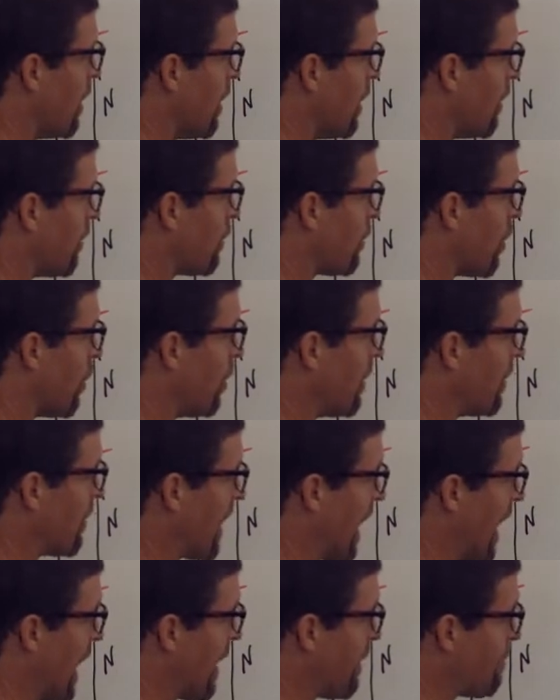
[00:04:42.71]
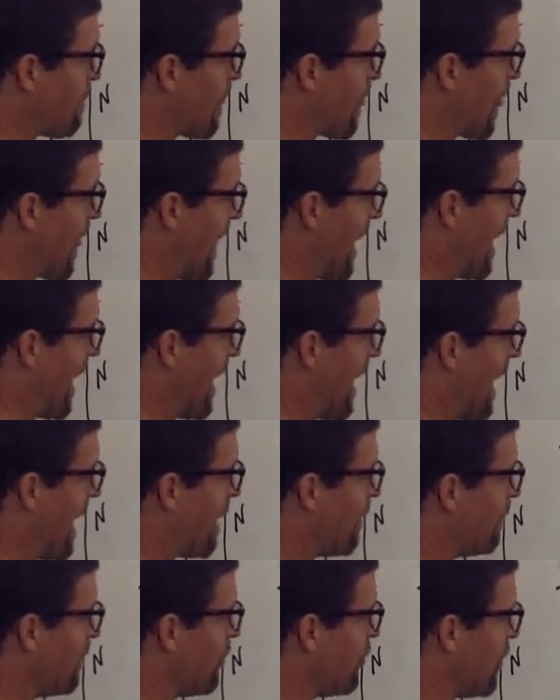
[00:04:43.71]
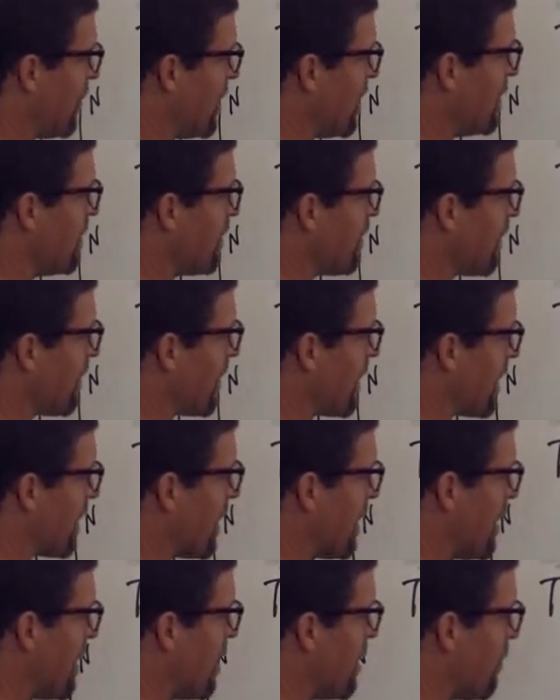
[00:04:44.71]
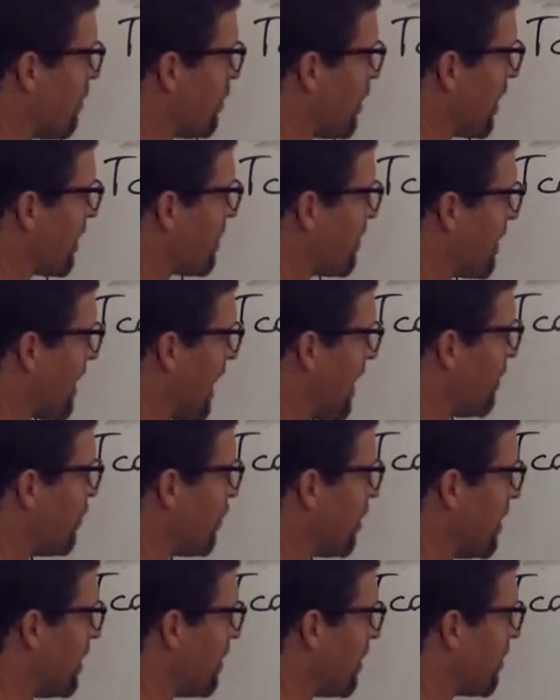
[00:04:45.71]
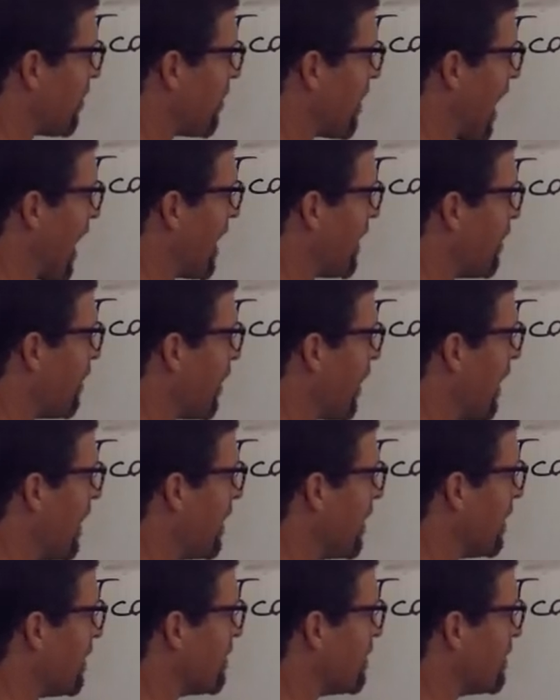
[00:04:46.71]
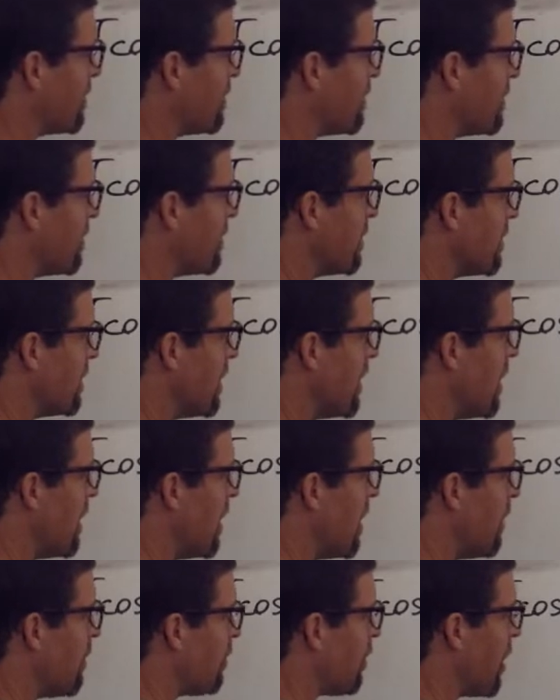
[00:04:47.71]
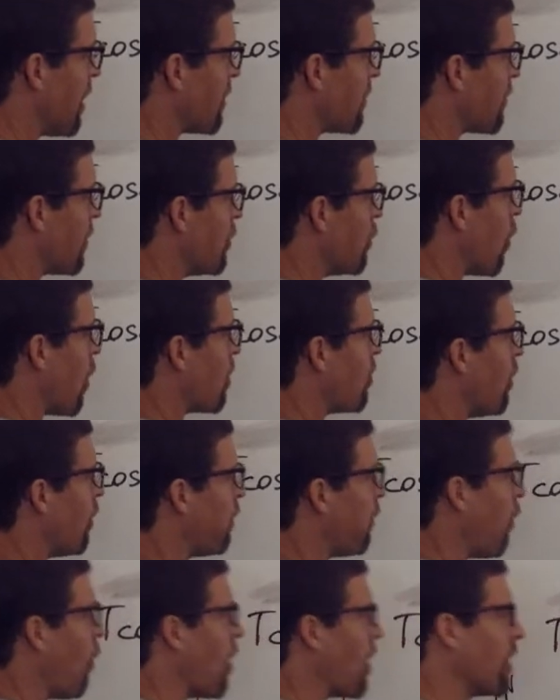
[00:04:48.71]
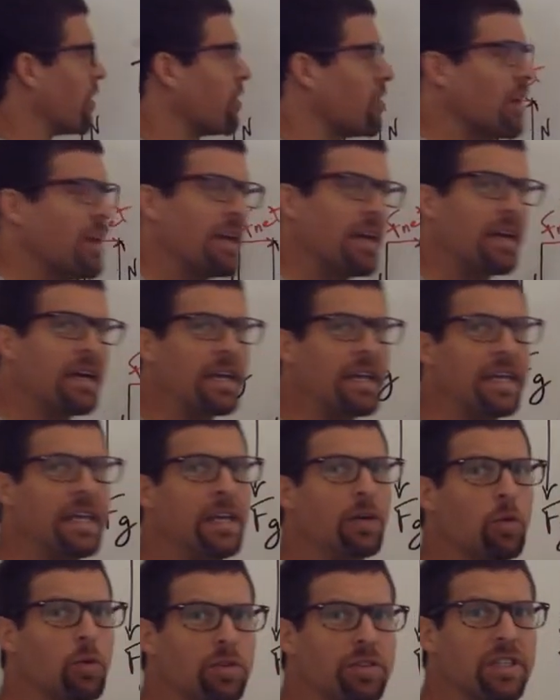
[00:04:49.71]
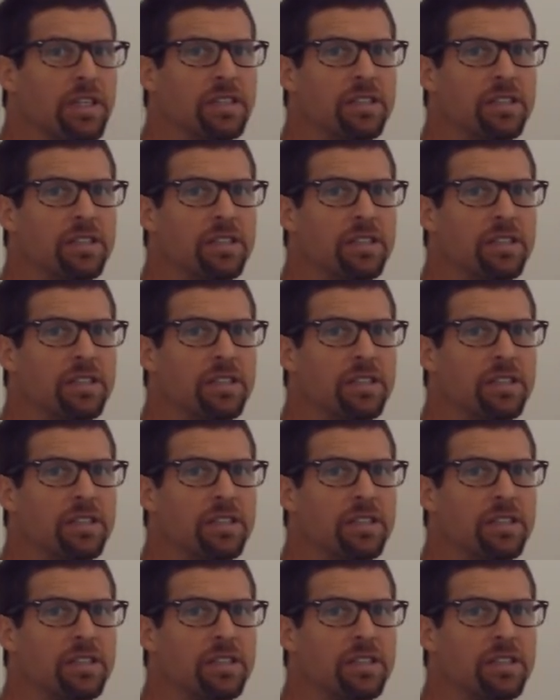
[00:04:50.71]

And so we've got mg plus tension sine theta plus the normal force equals the